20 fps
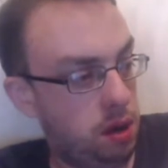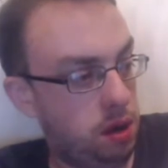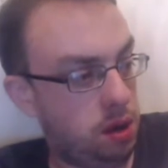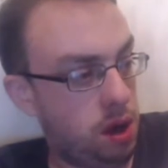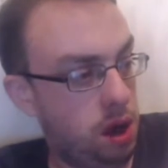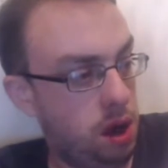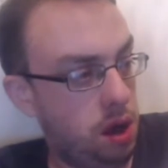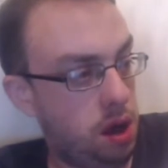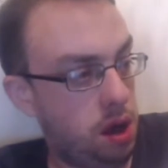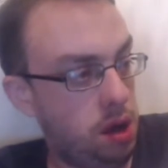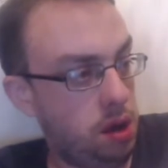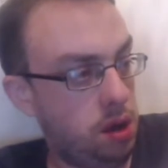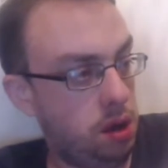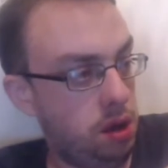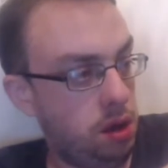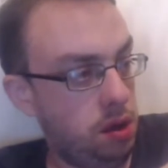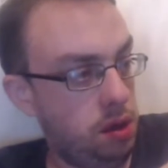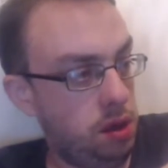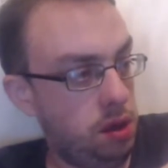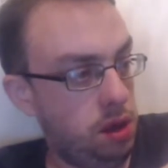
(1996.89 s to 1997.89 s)
Guide
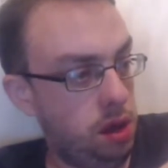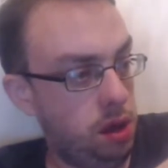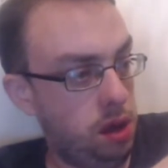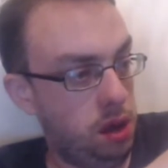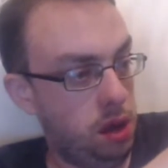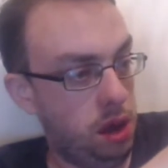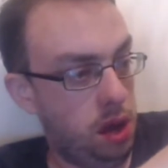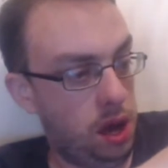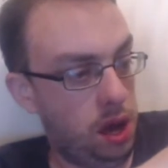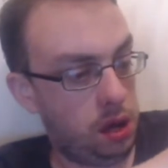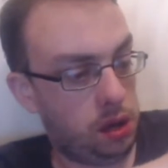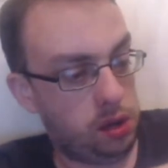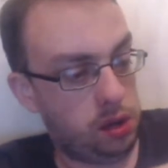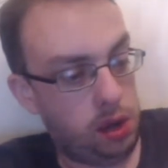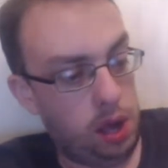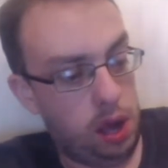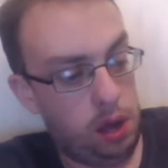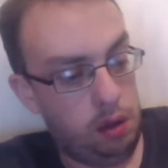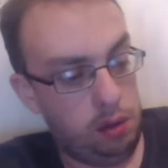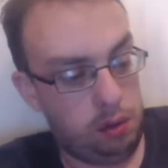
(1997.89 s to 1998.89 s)
London
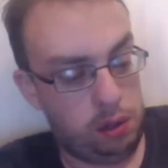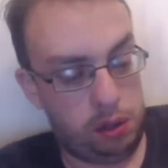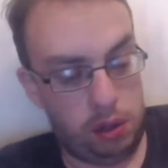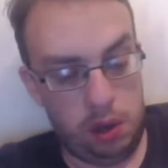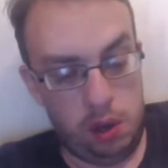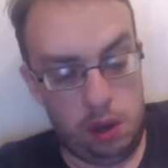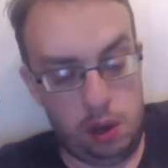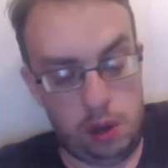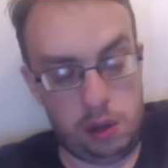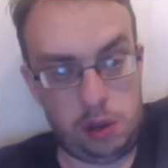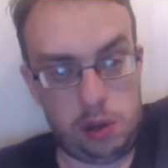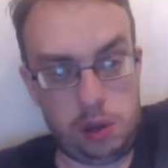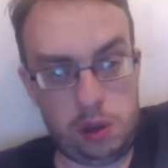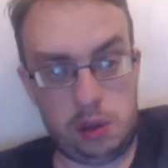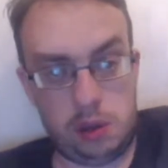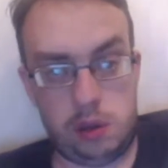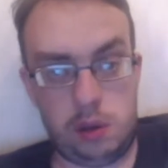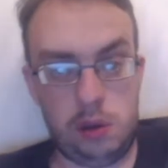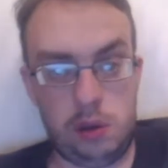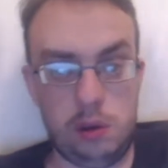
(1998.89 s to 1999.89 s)
XL shirt,
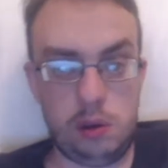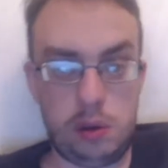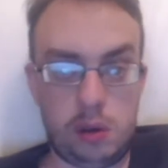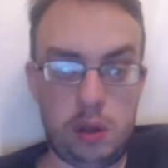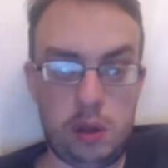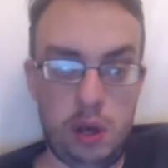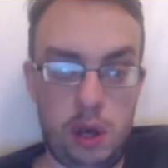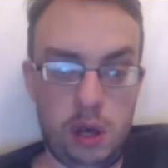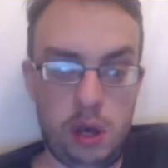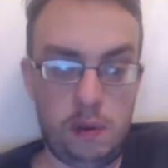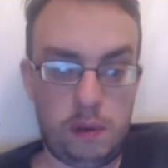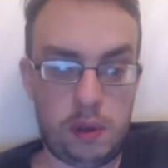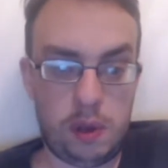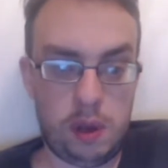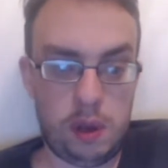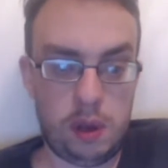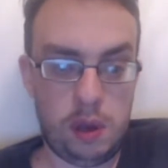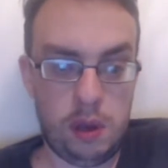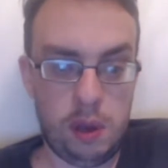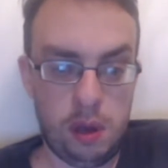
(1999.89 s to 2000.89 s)
short sleeved.
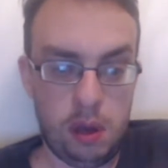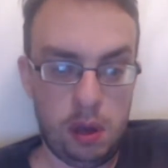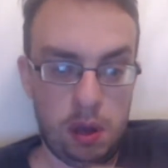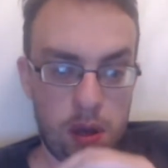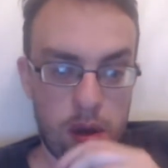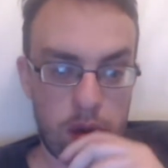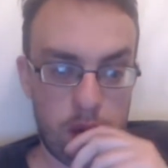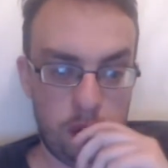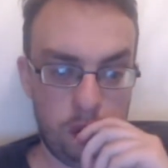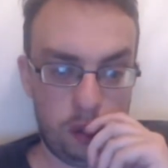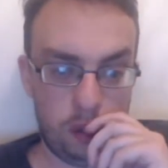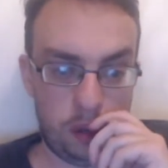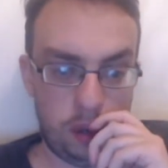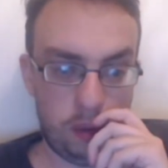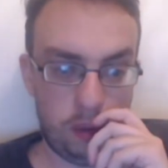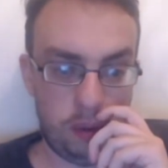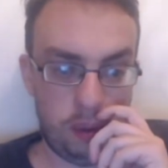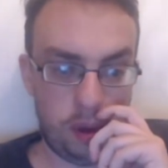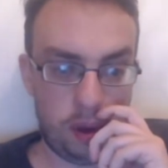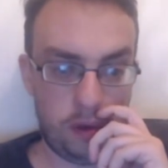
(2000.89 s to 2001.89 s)
We'll see
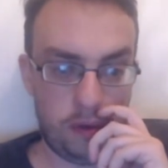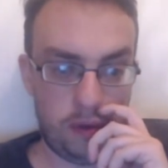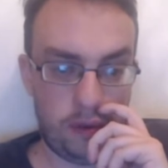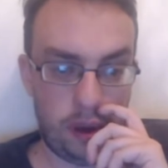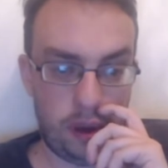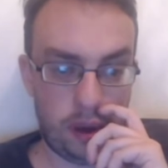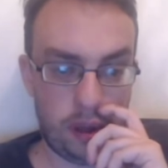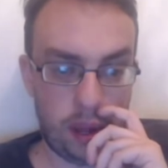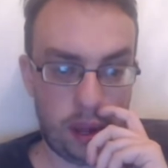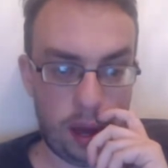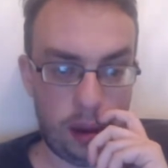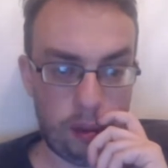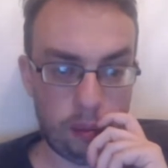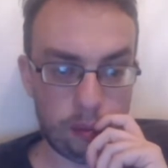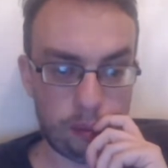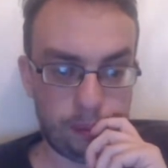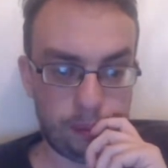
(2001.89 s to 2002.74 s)
what we can find out.